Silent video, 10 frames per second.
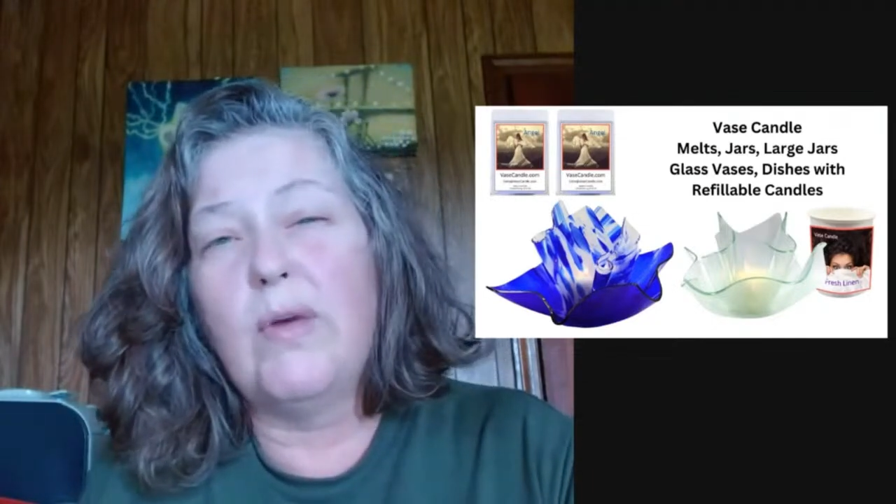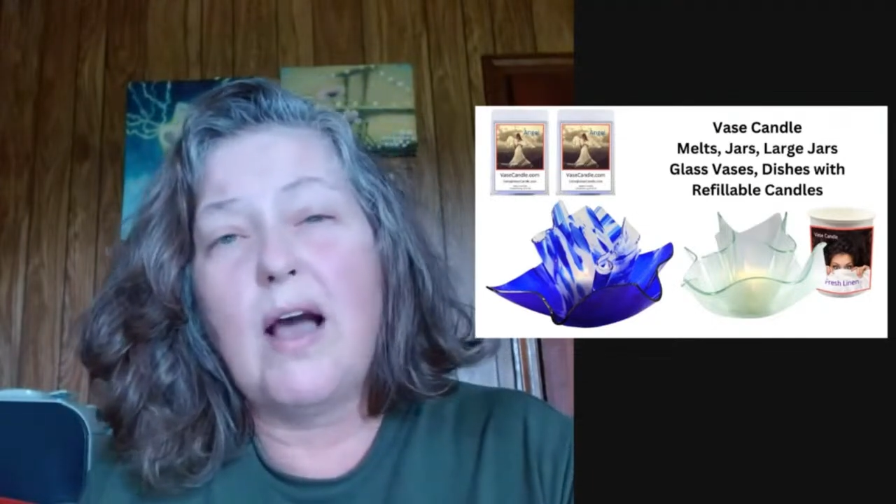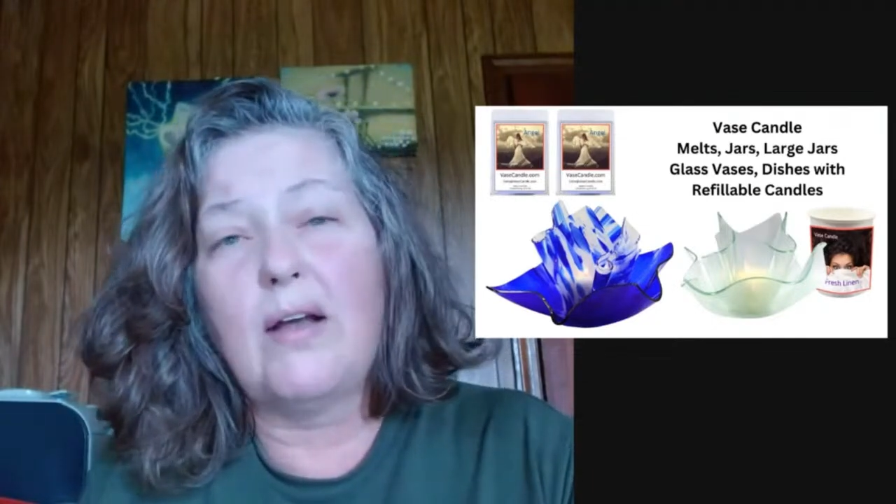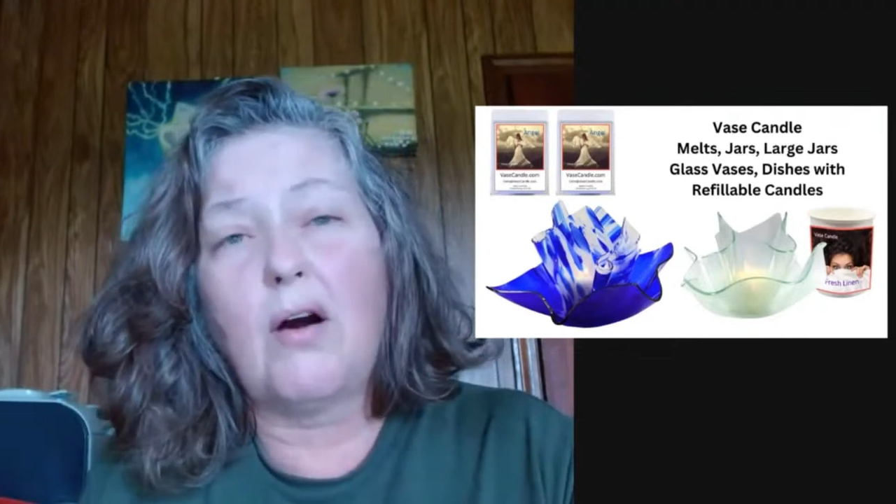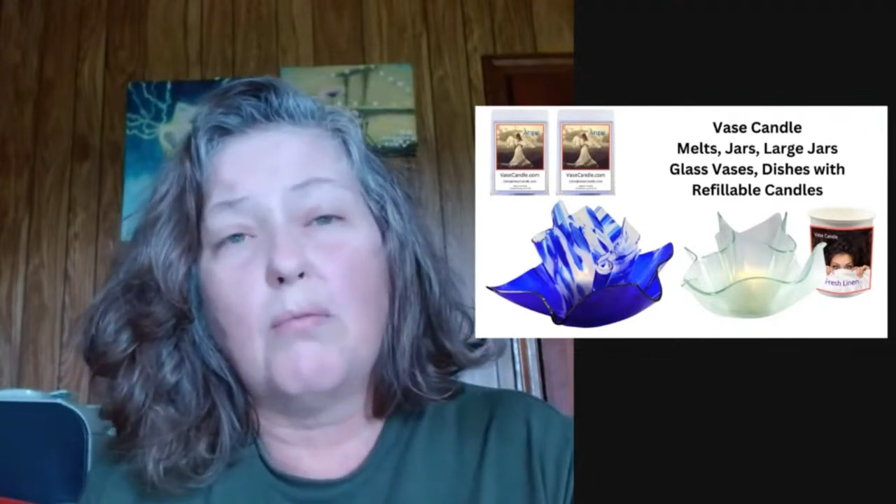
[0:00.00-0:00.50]

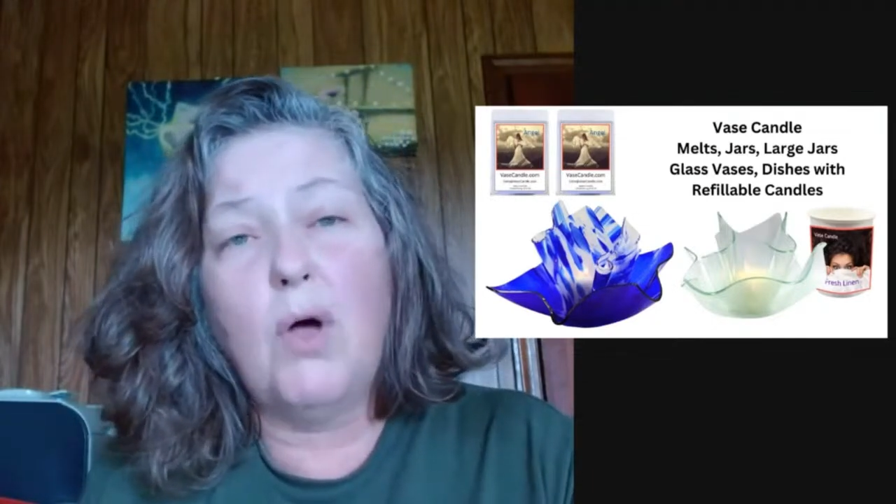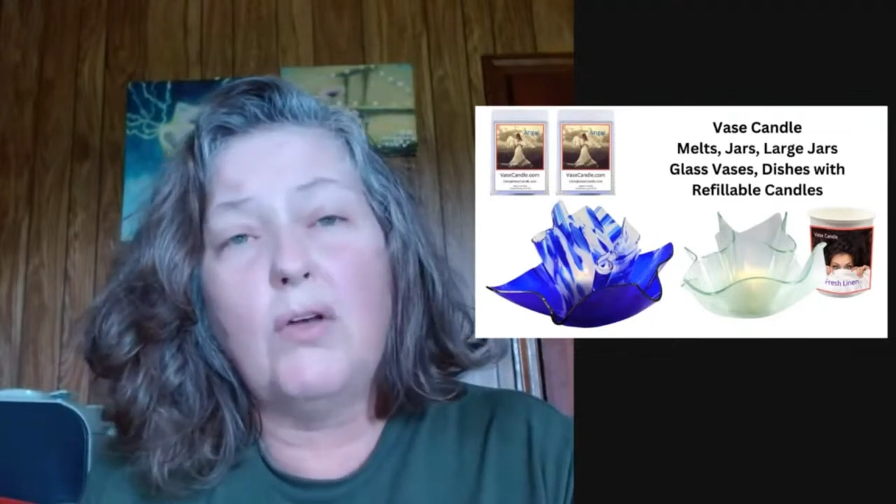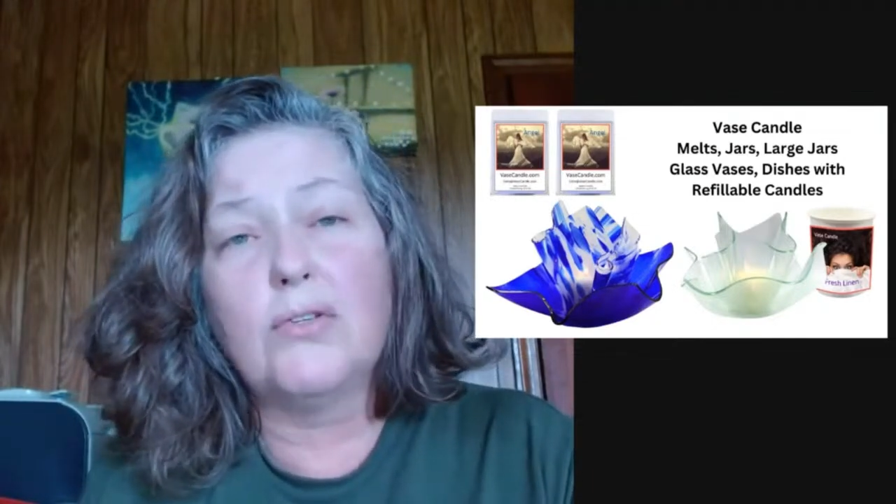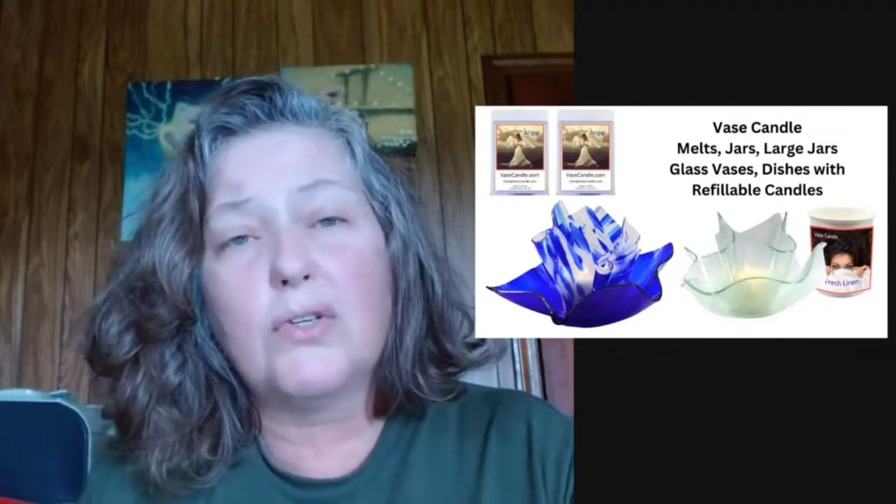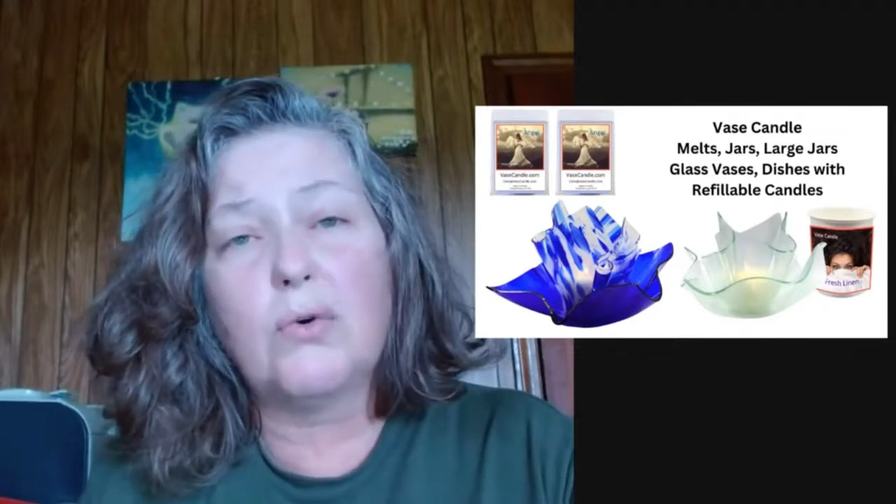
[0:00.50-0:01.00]
got our
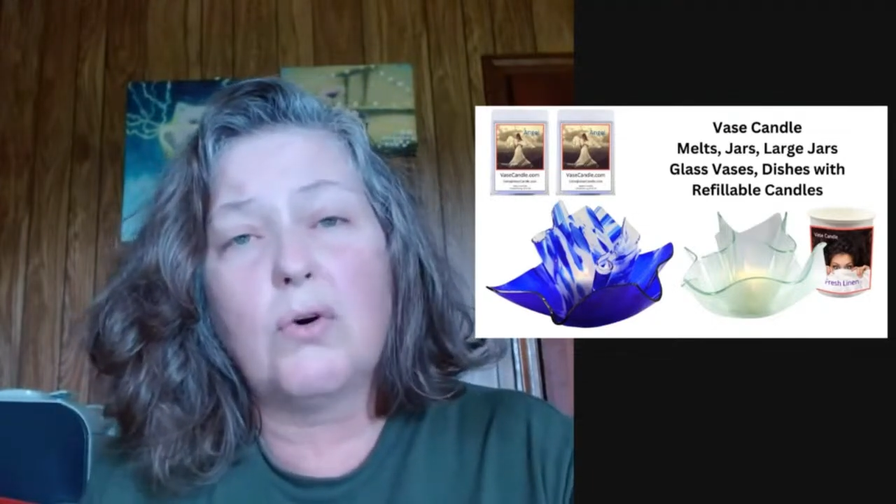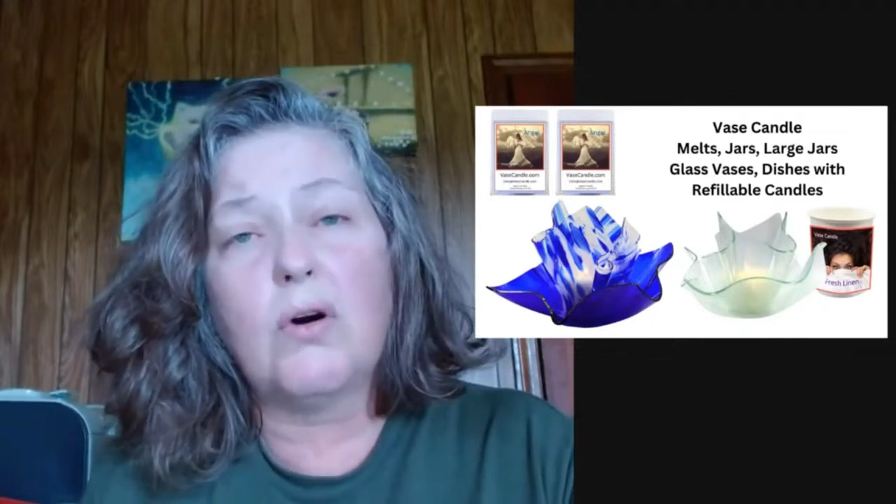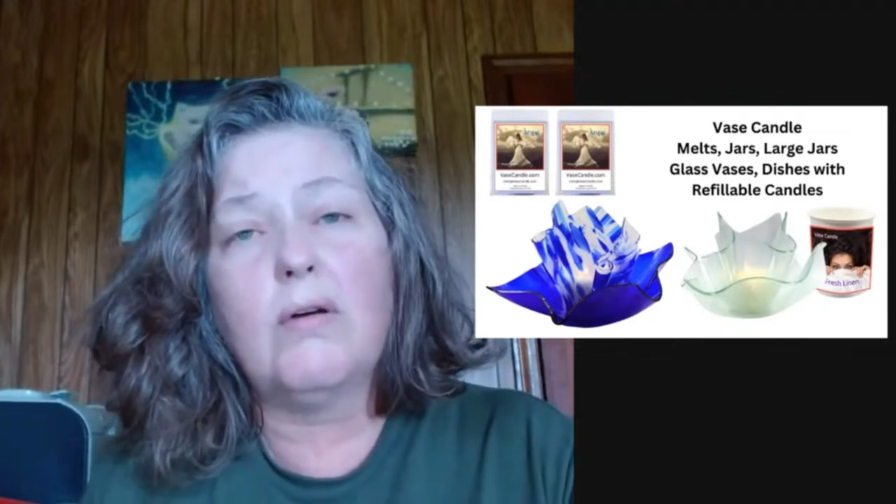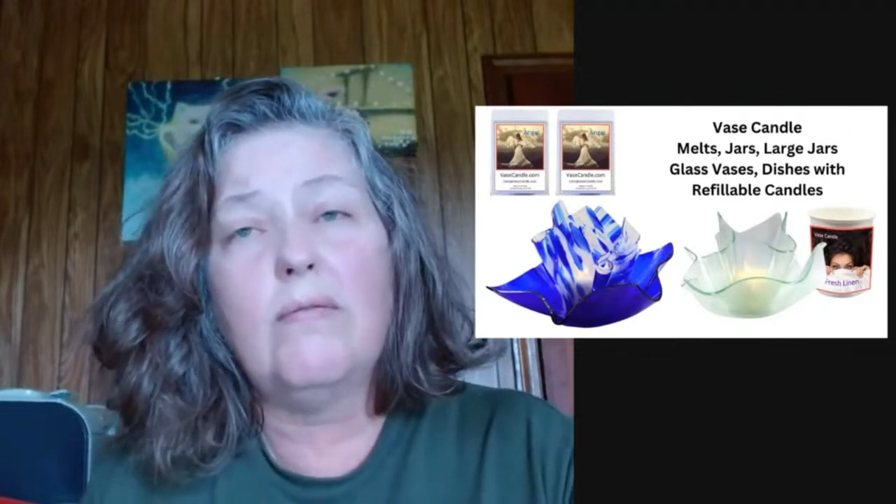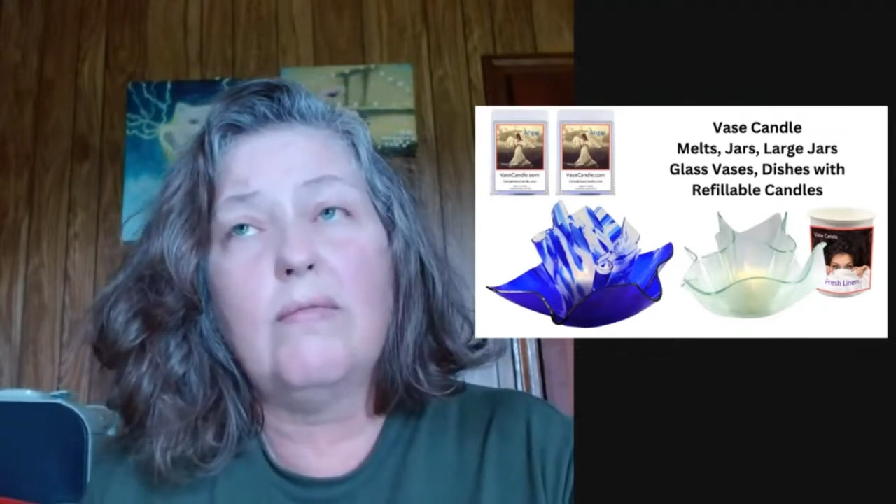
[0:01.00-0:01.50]
mall
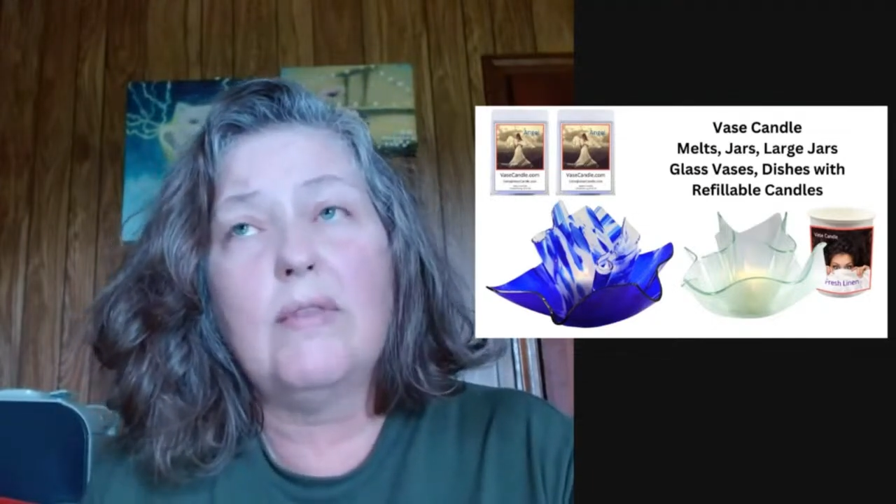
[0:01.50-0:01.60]
store